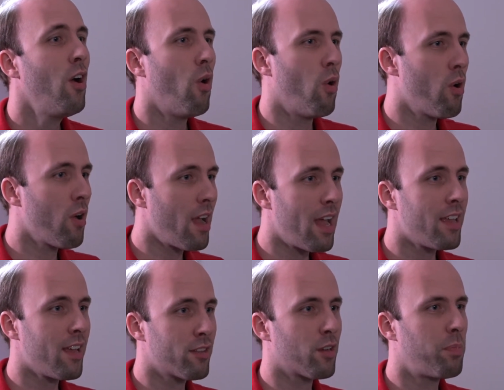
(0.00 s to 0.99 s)
Or
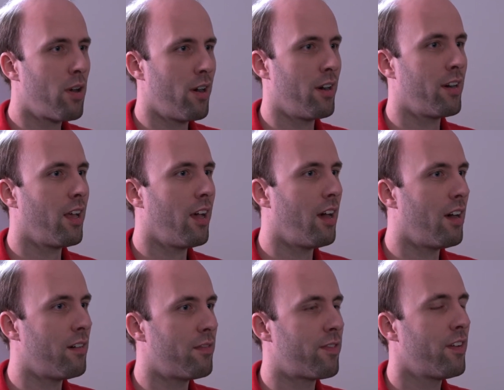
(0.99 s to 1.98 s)
any other part
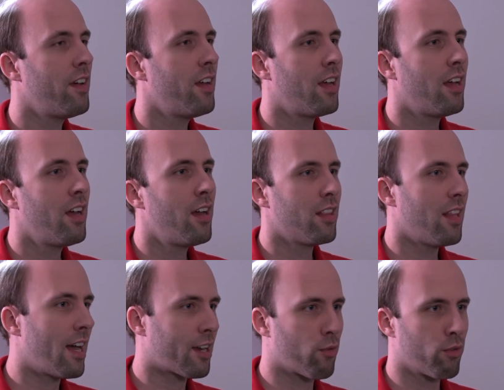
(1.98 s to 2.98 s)
of
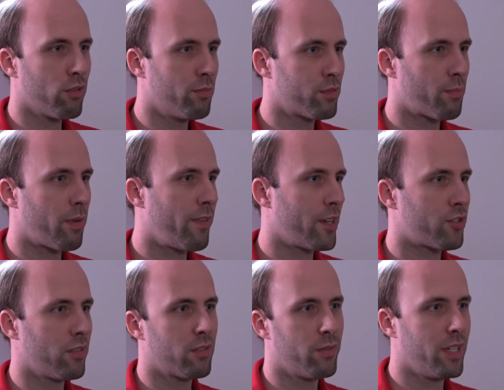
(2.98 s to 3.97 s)
locker rooms or
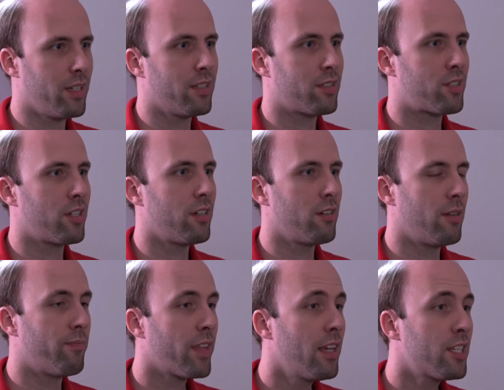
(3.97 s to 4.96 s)
professional arenas.
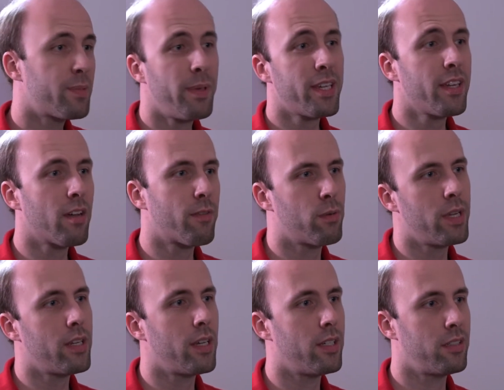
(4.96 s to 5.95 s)
So speaking of
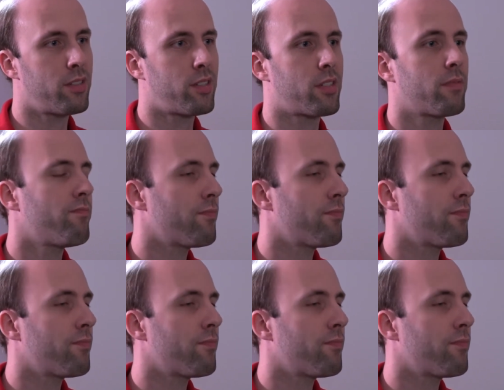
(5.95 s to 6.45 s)
arenas,